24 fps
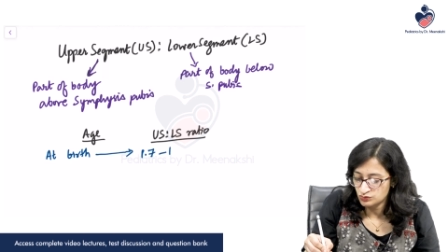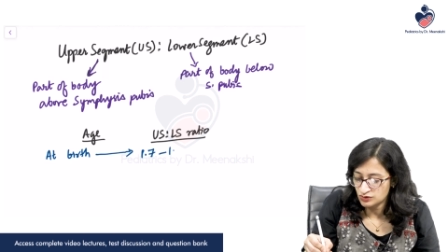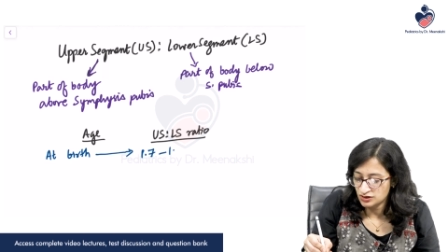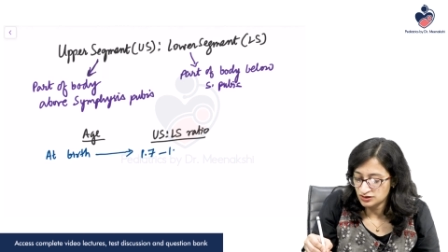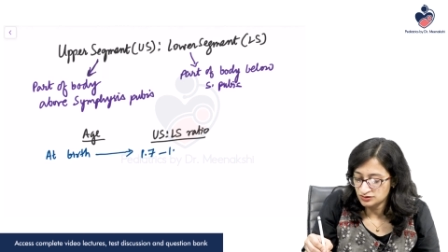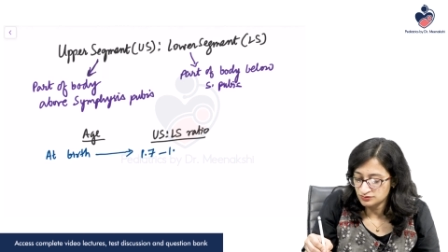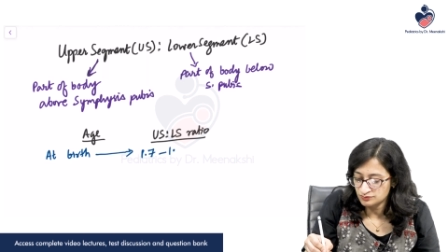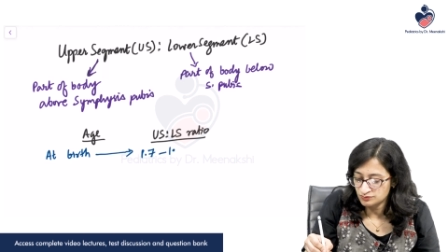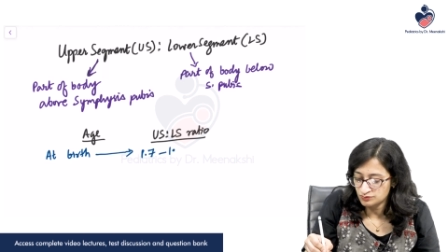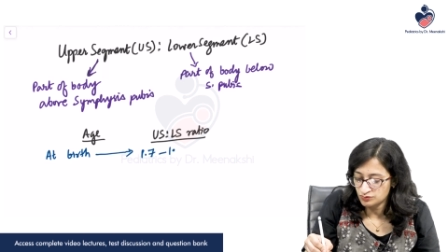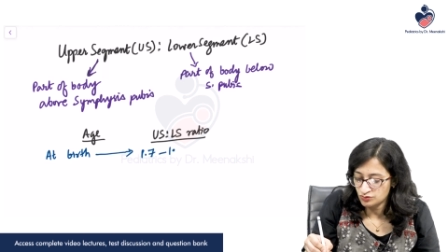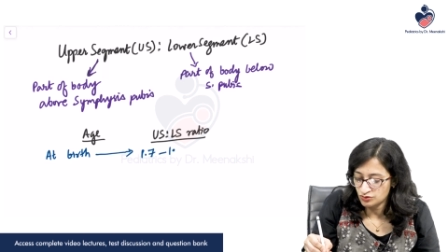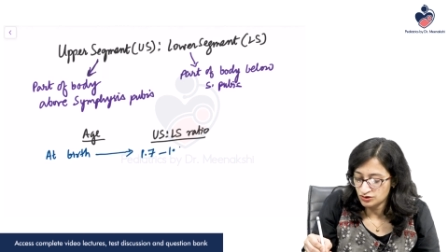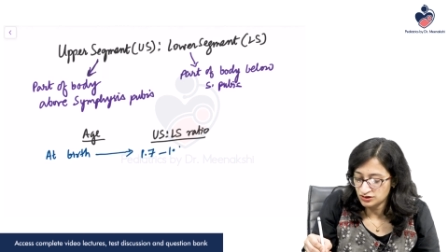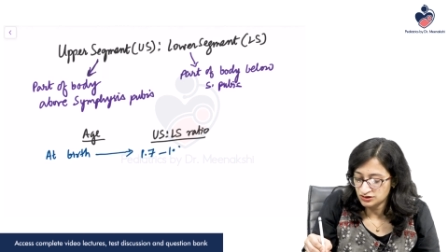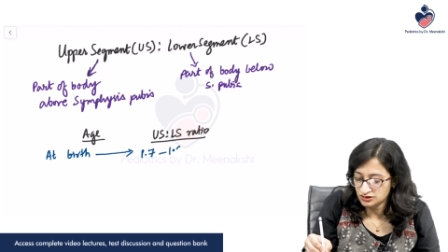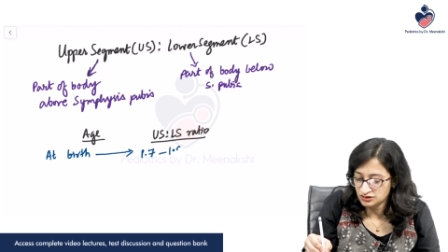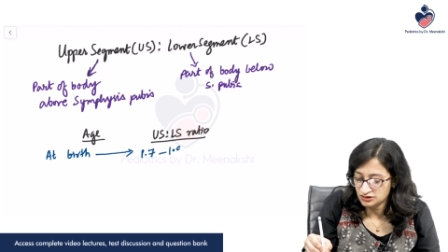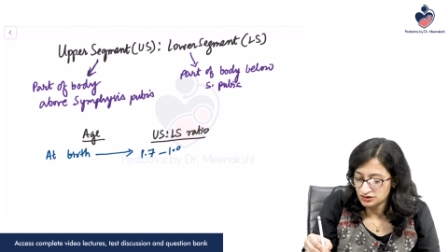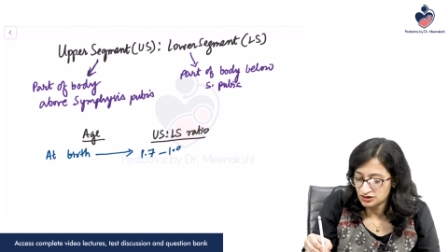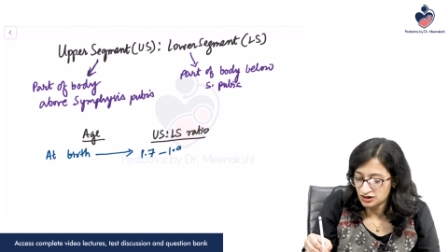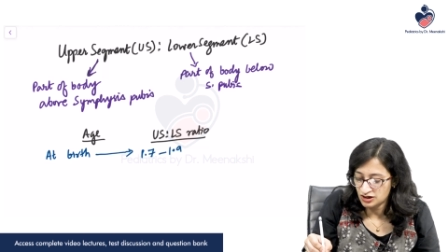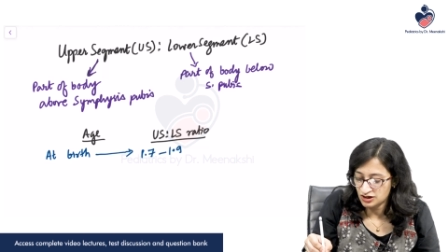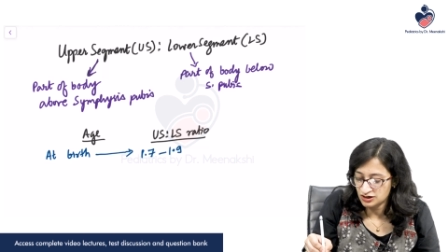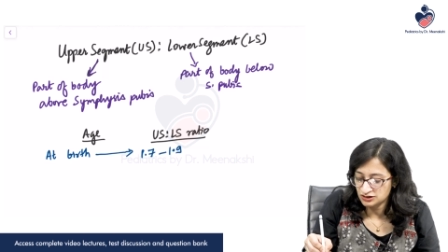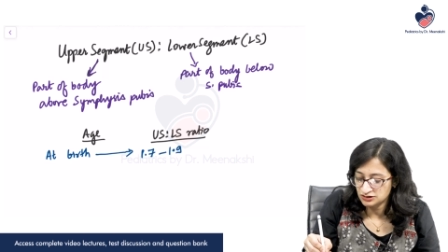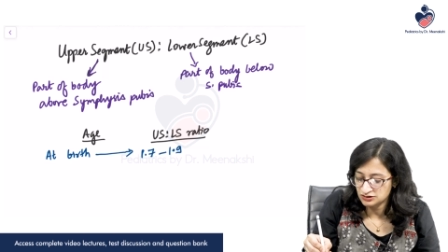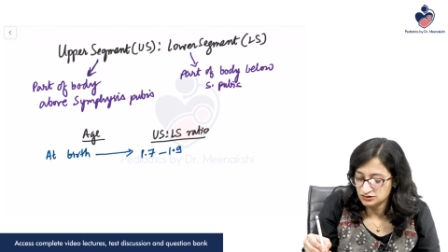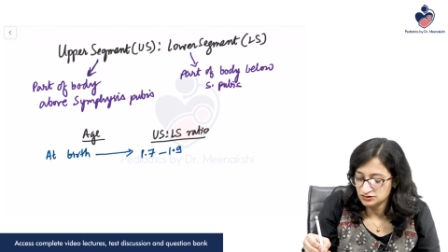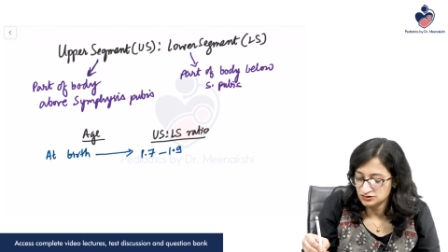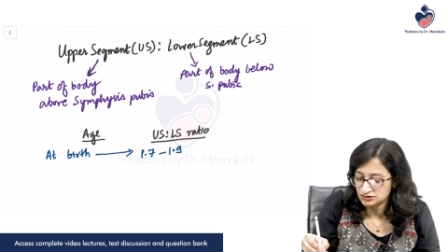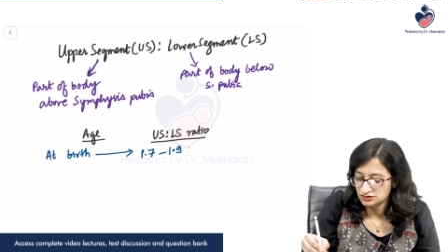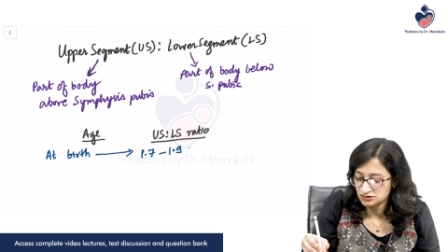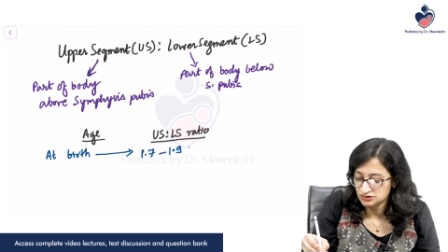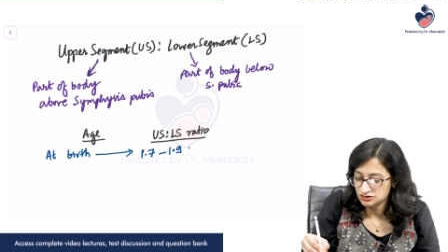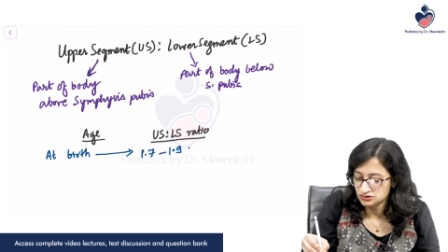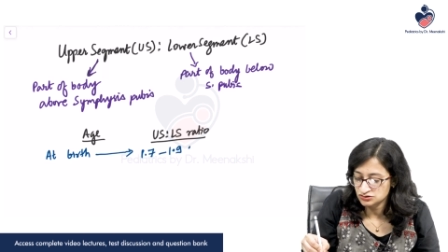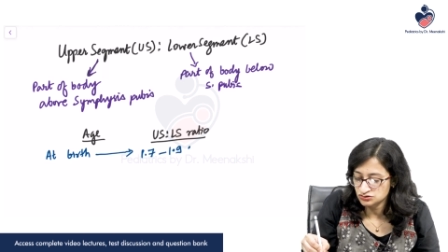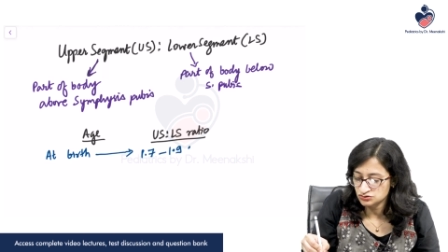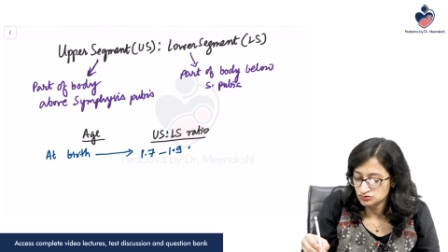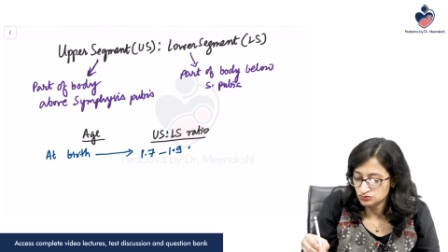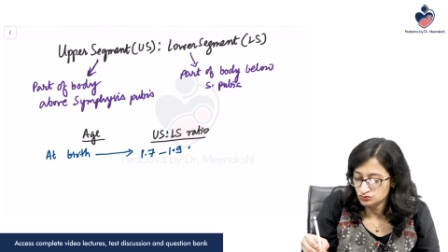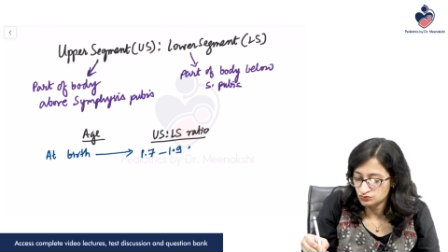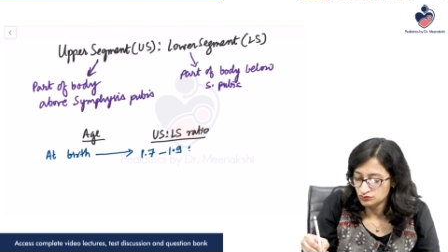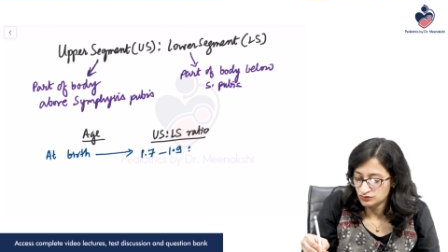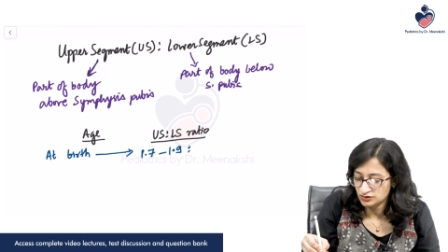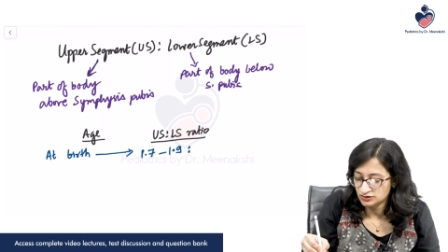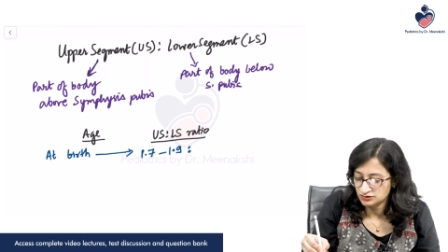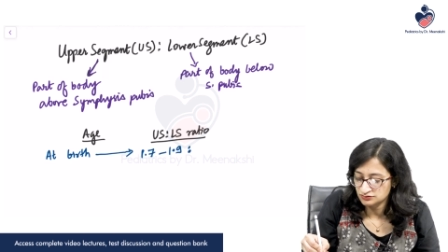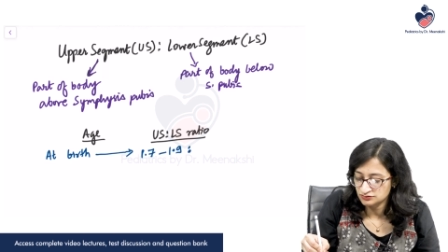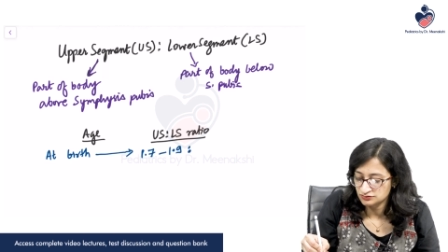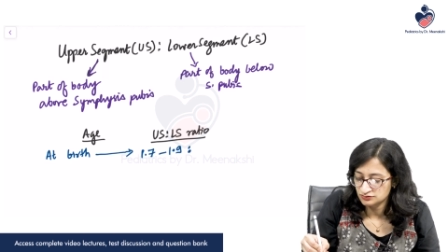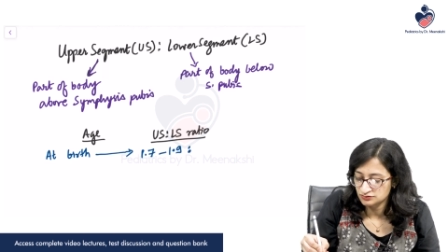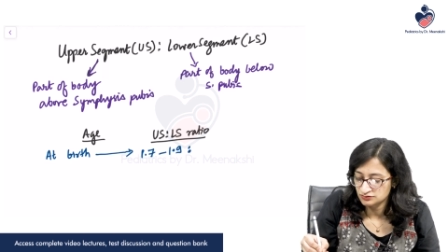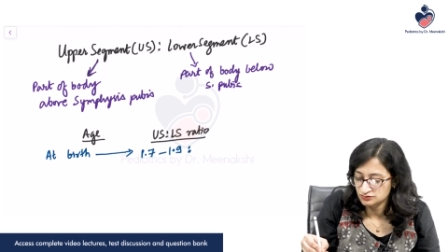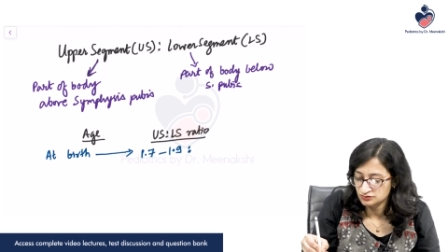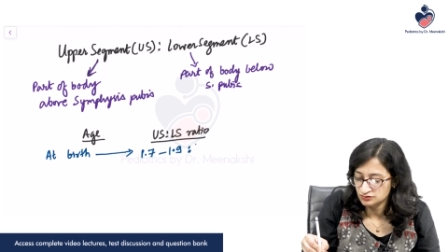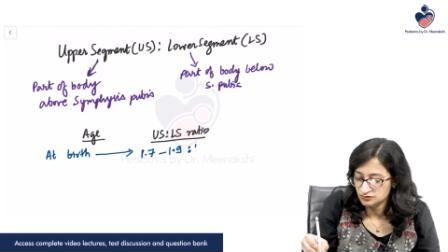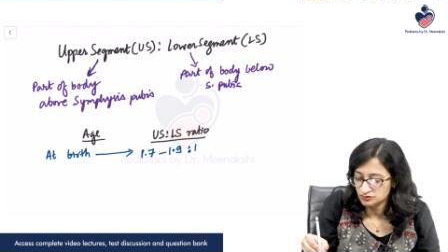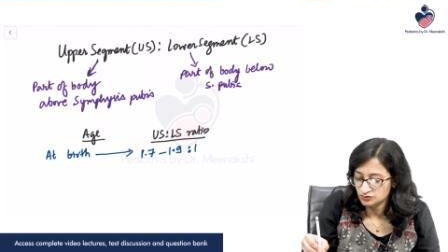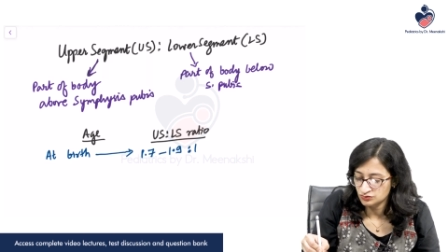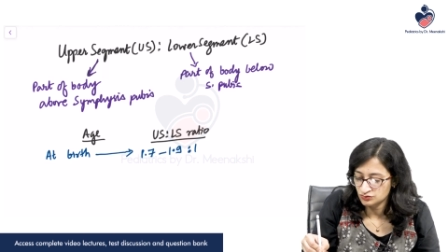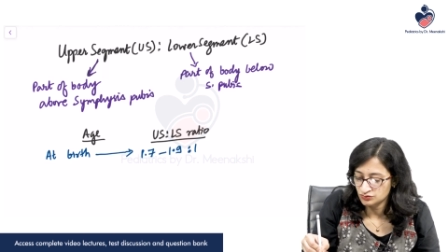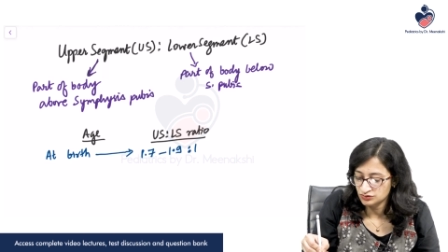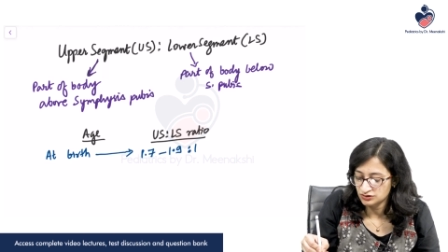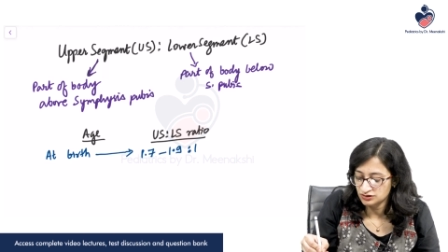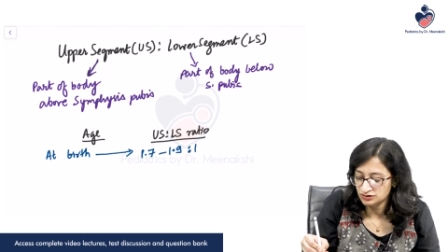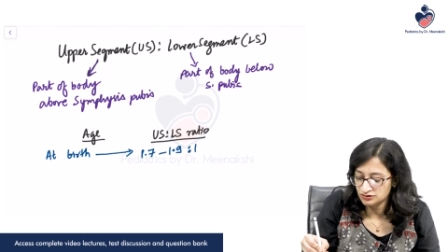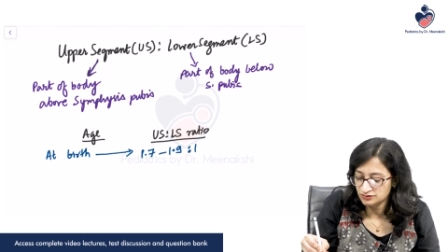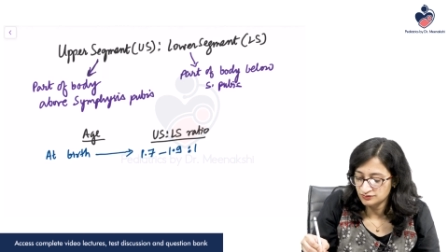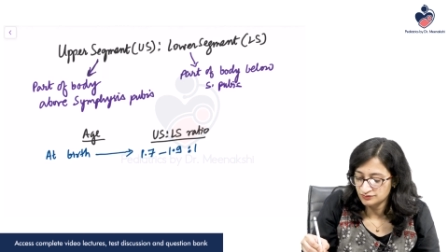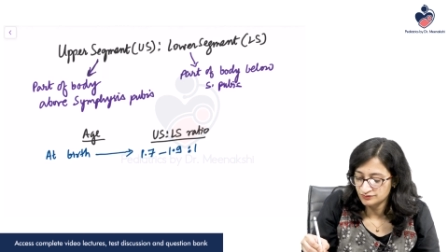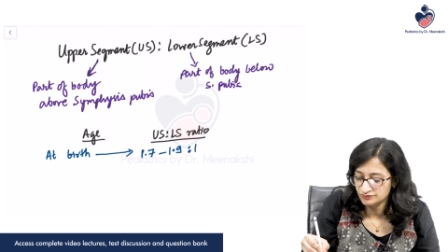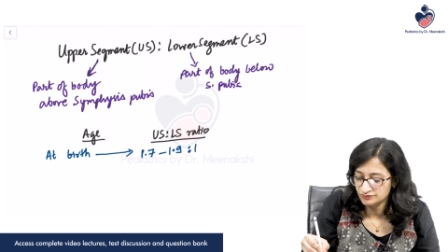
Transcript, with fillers: 1.9 is to 1. Okay.